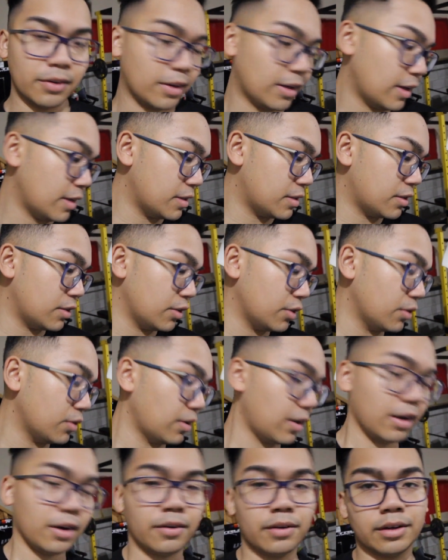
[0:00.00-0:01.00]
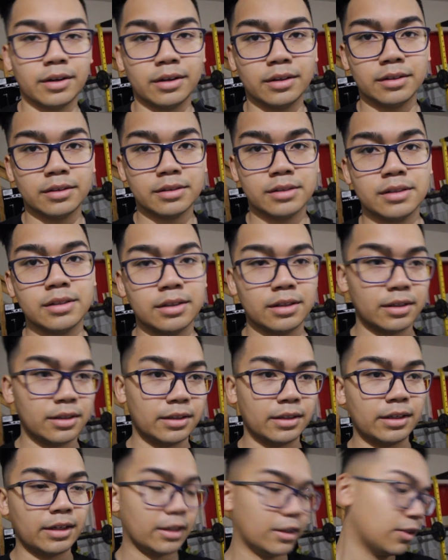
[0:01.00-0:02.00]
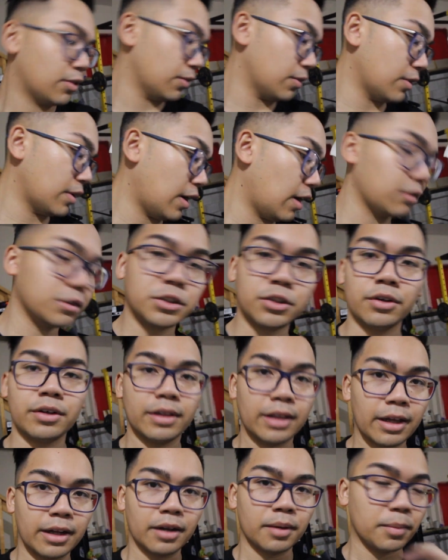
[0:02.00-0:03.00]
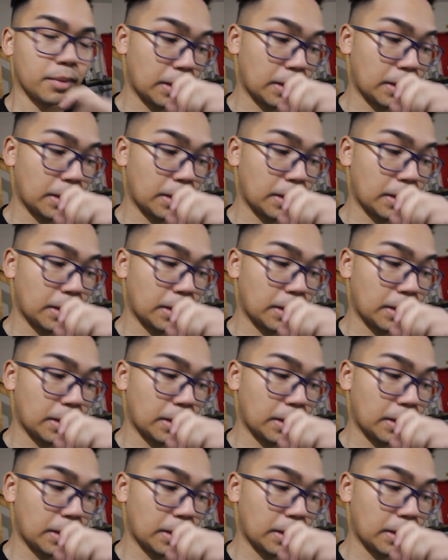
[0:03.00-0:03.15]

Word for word: or the ECU area to get through. I'll show you that in a